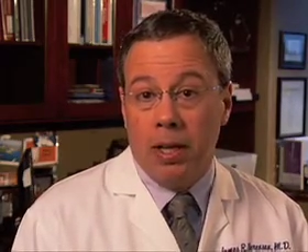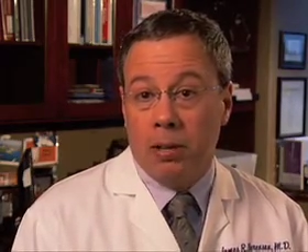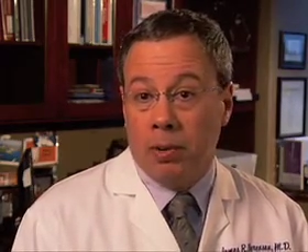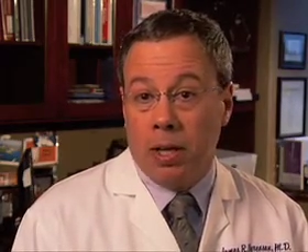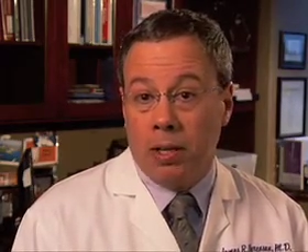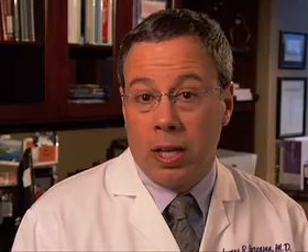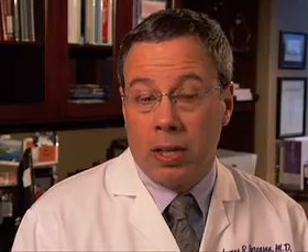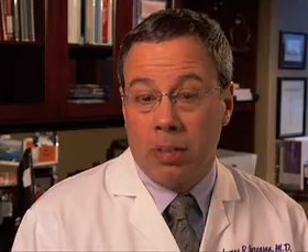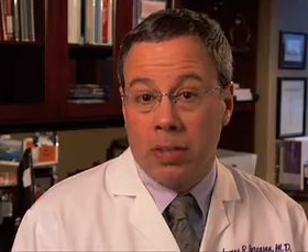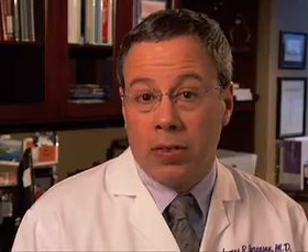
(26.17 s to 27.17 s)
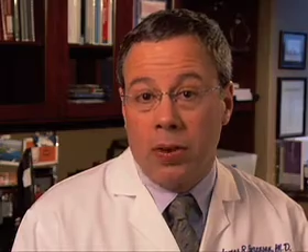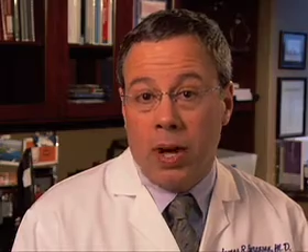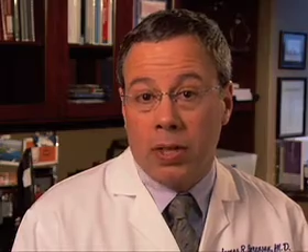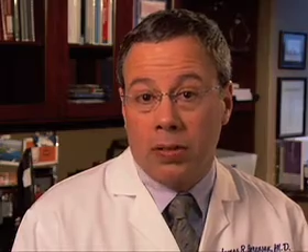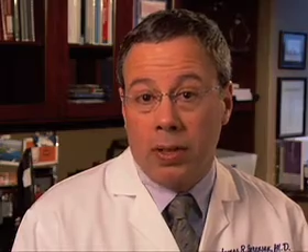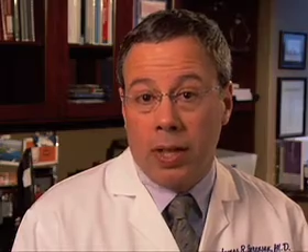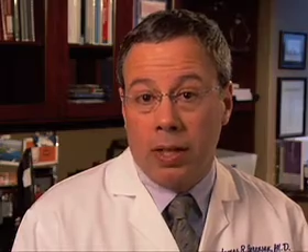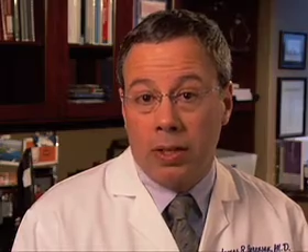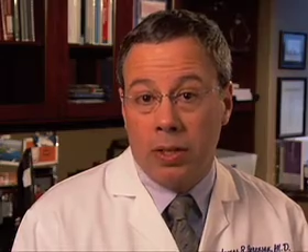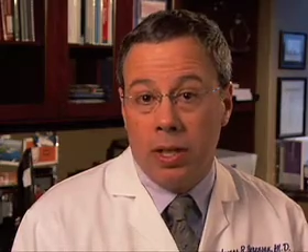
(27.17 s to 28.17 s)
drugs like the
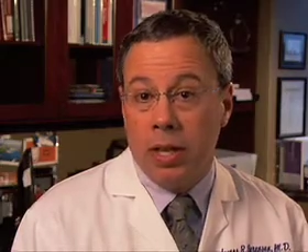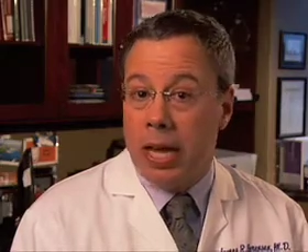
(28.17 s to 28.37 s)
bisphosphonates,